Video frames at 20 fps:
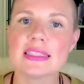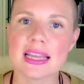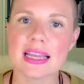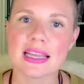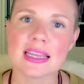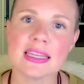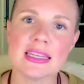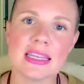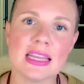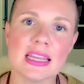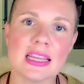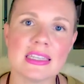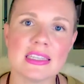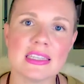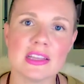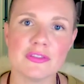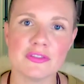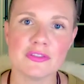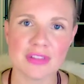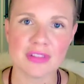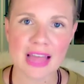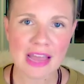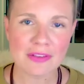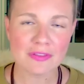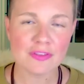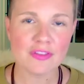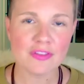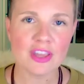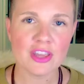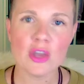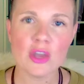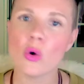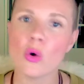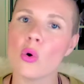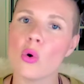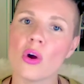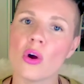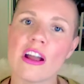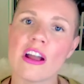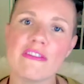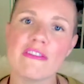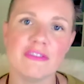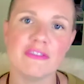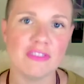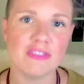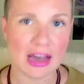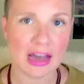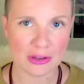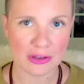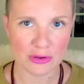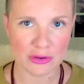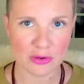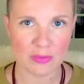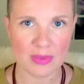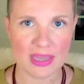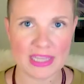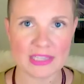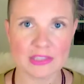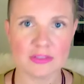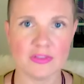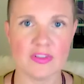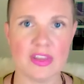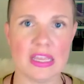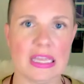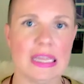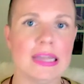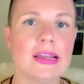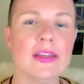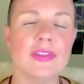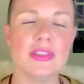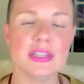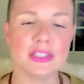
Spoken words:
Second is flat fee or value-based fee.